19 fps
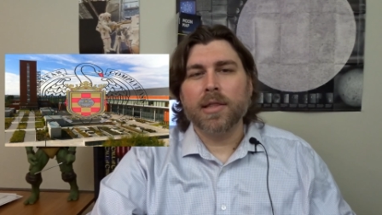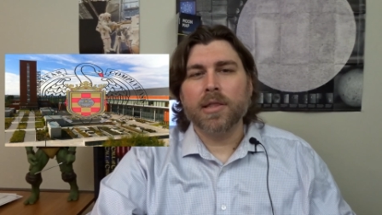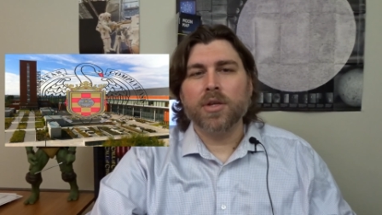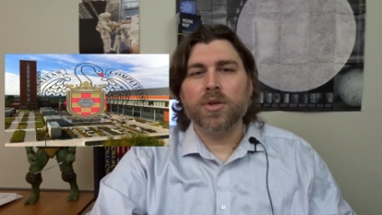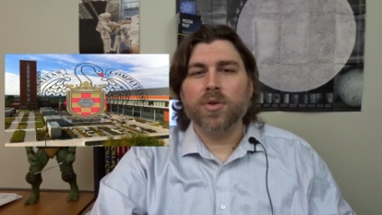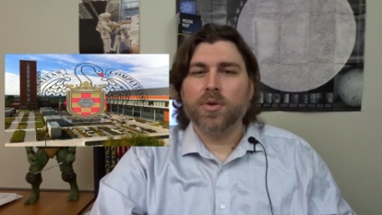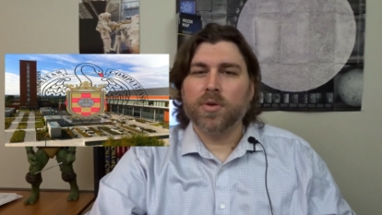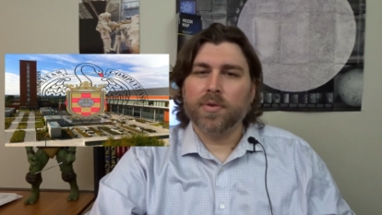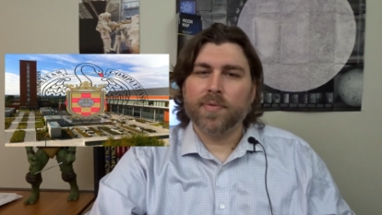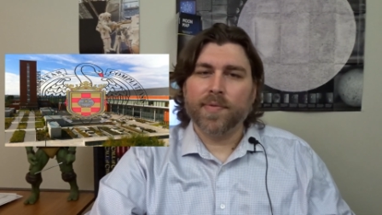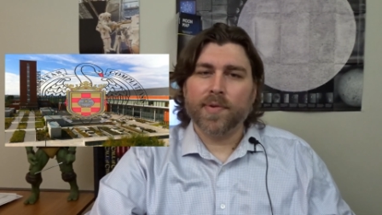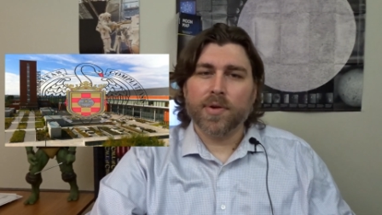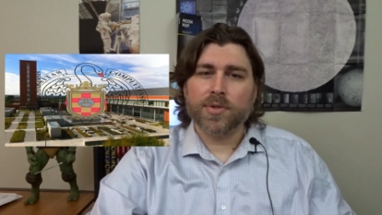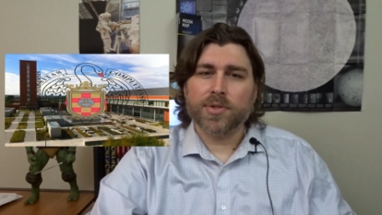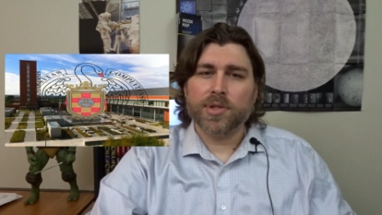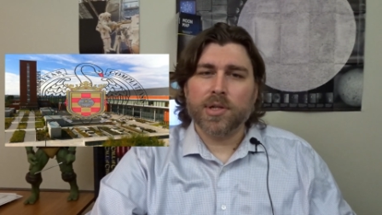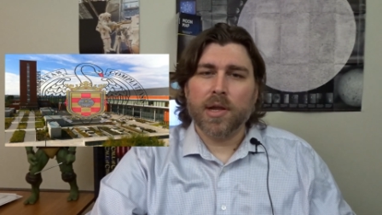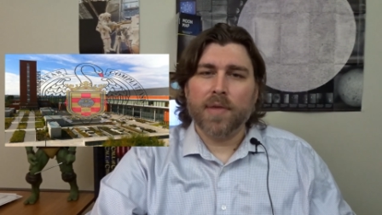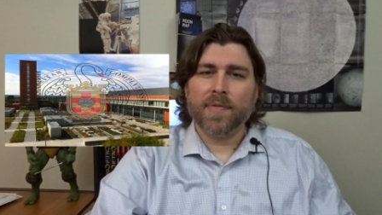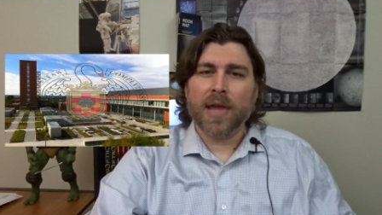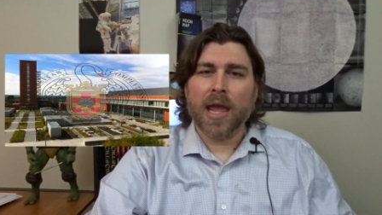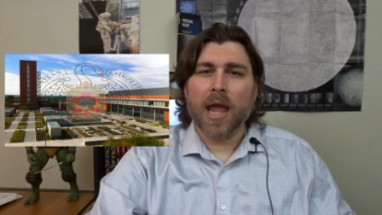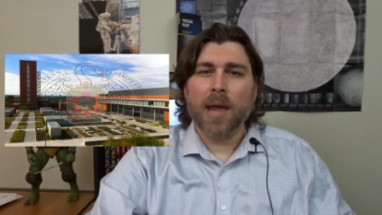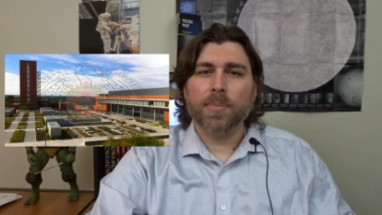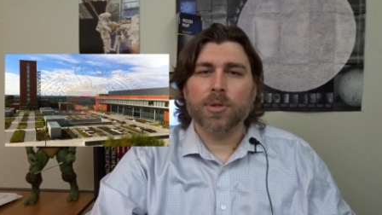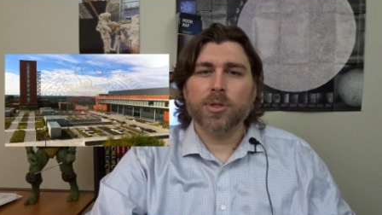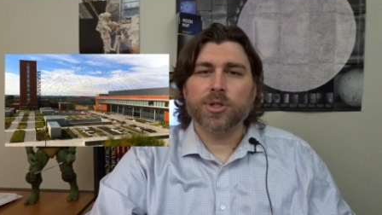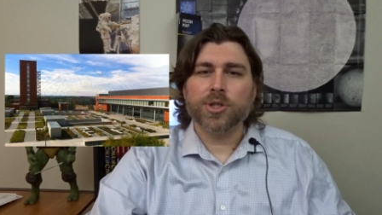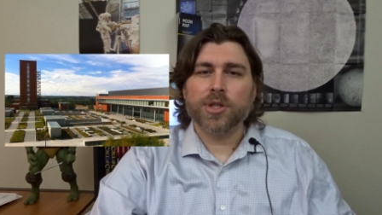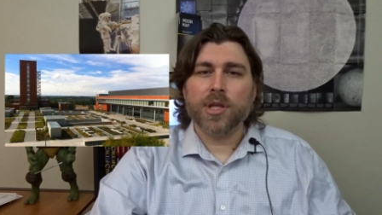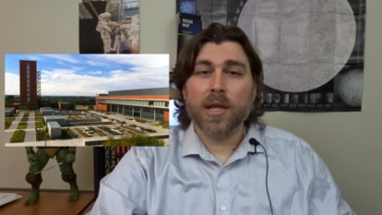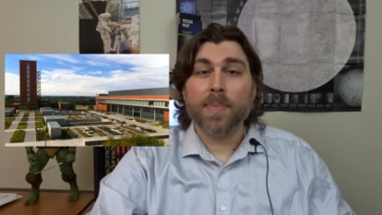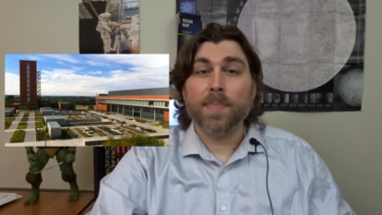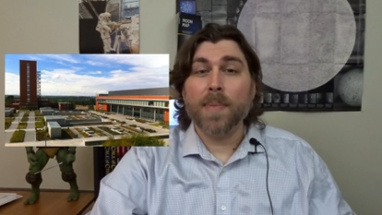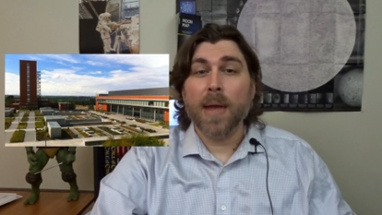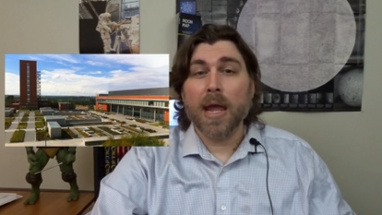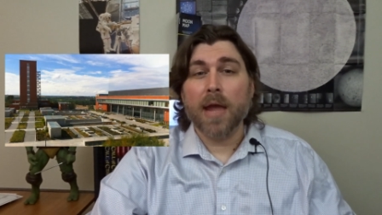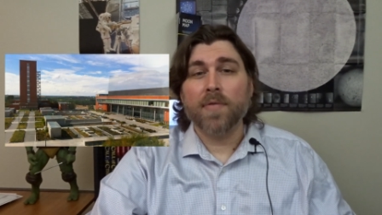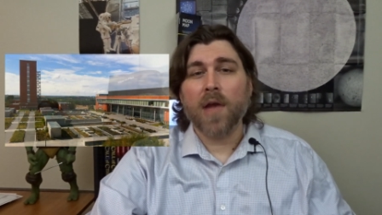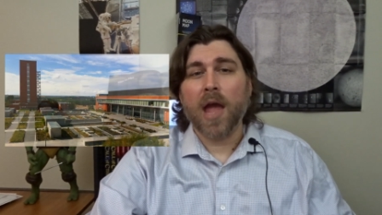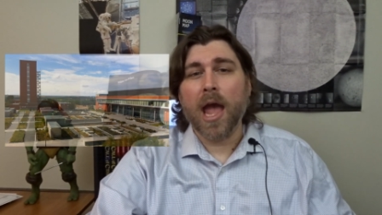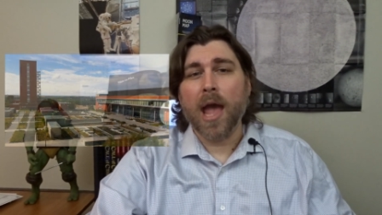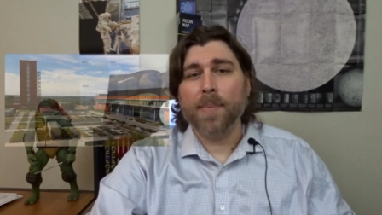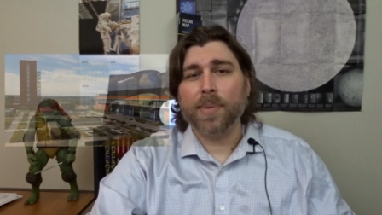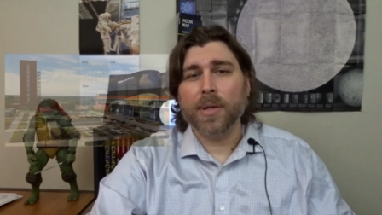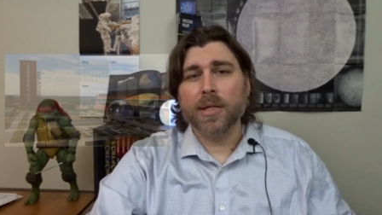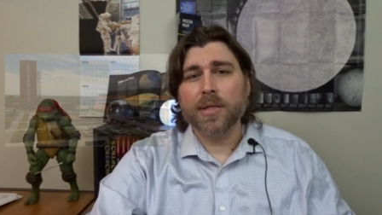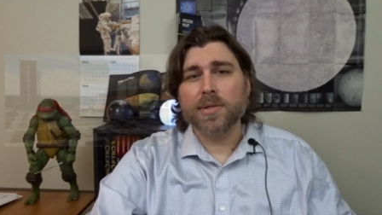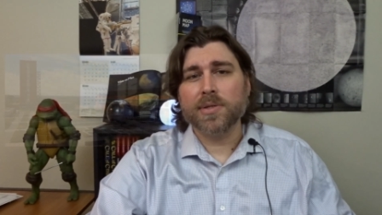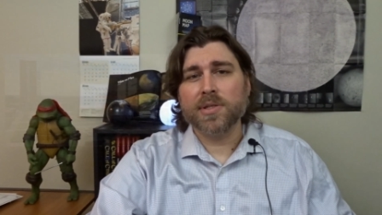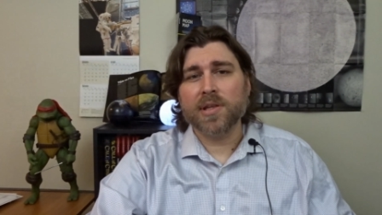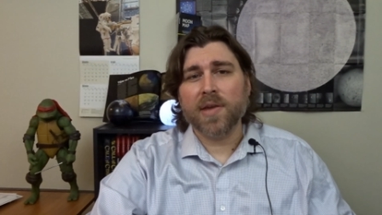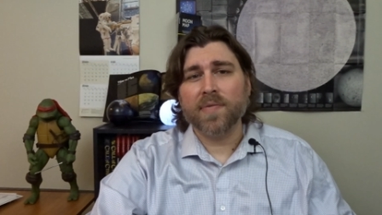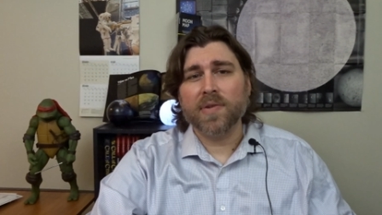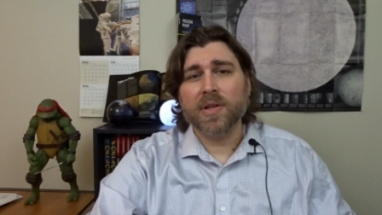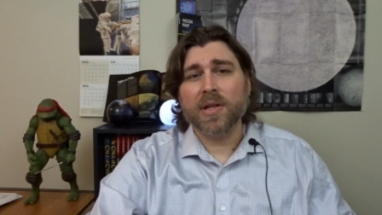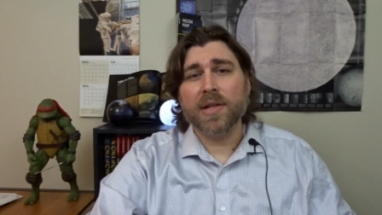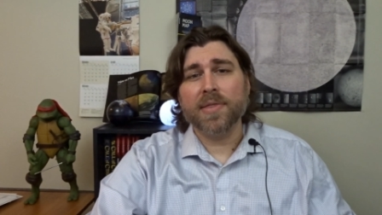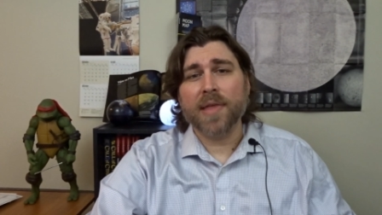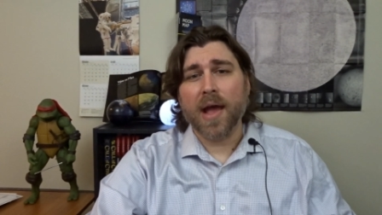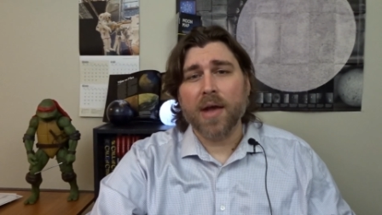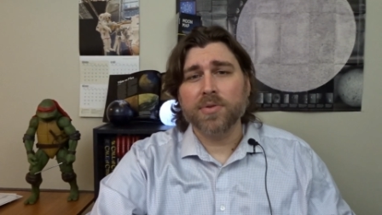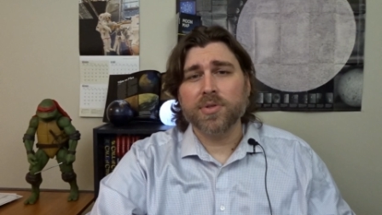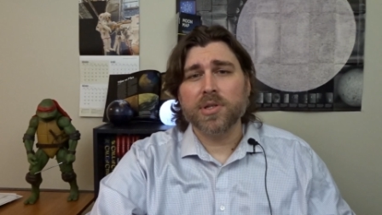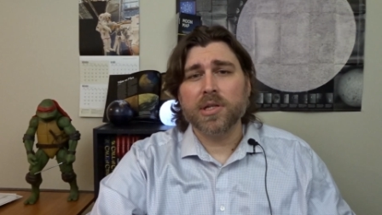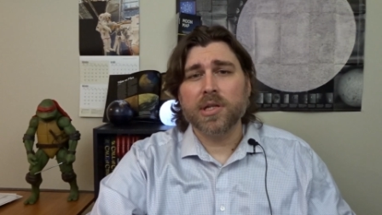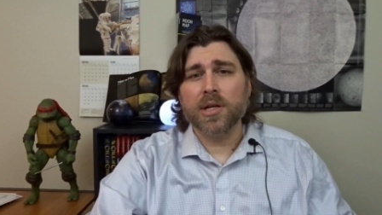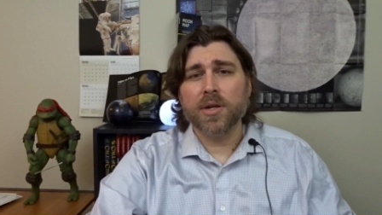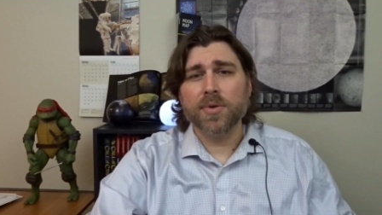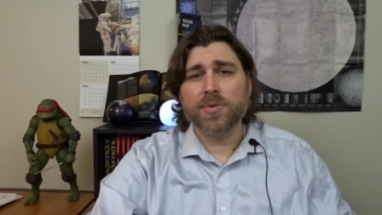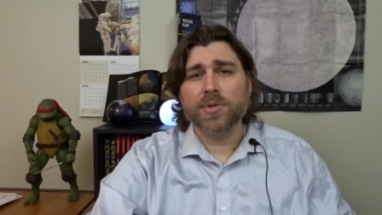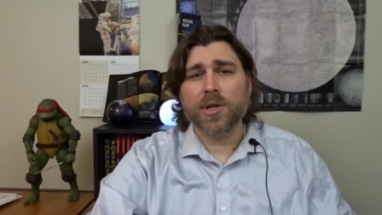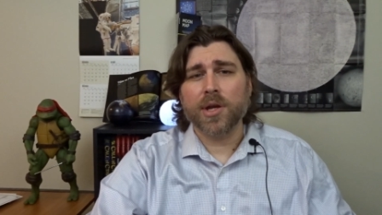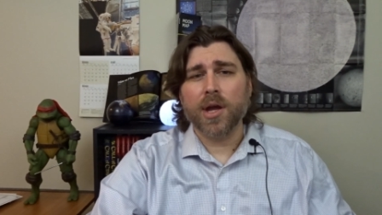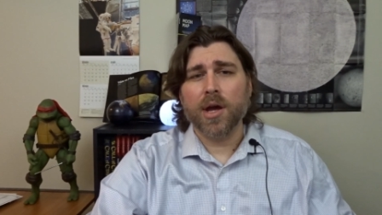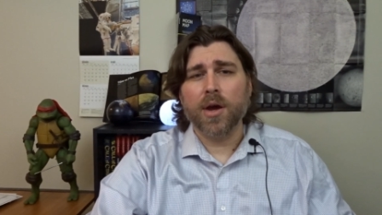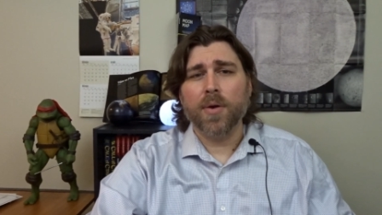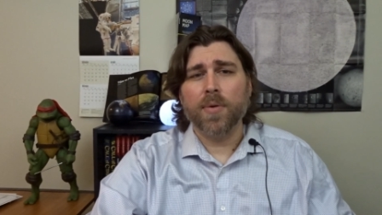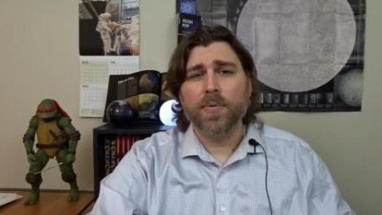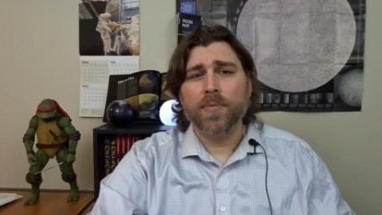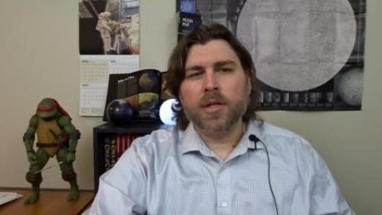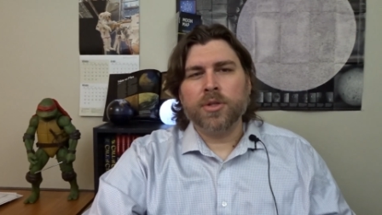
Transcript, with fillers: and the University of Cambridge think may have happened seventy thousand years ago.